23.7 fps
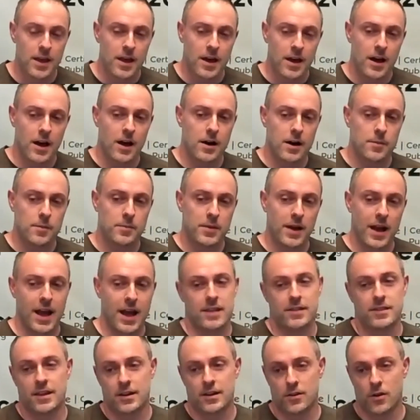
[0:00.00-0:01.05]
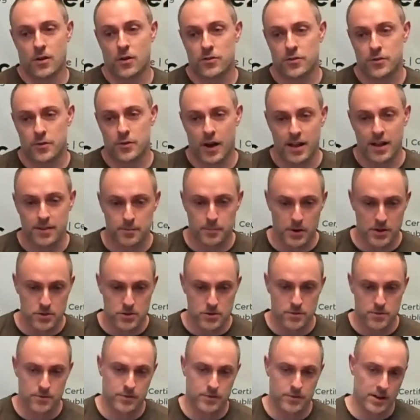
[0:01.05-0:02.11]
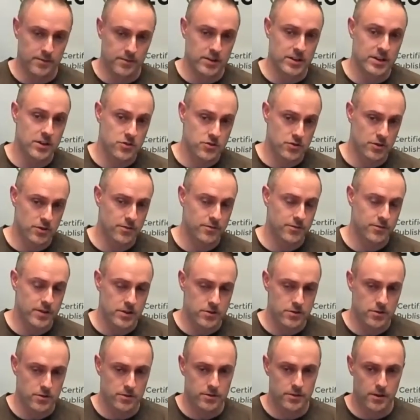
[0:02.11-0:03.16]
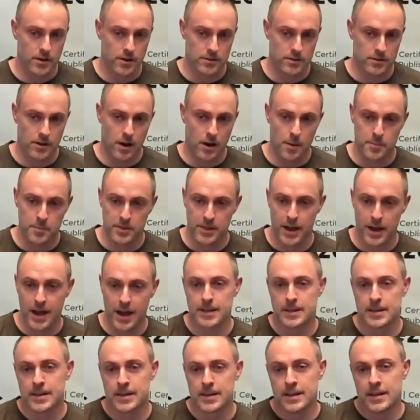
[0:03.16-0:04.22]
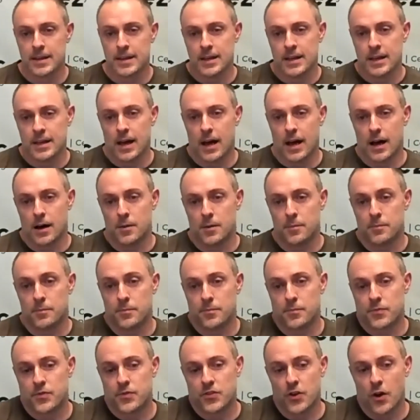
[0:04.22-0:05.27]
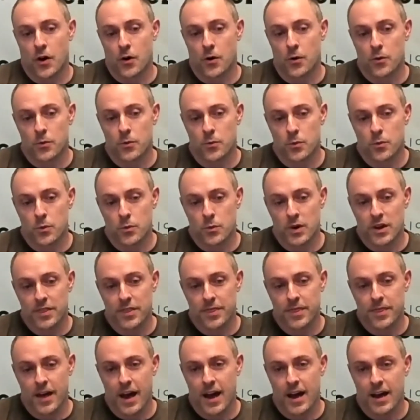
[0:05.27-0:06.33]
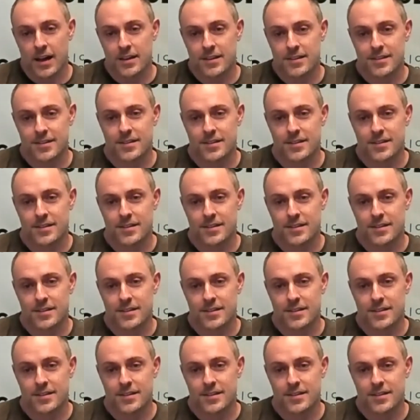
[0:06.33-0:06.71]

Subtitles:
And then it also adds a bunch of kind of additional features on top of that. So with that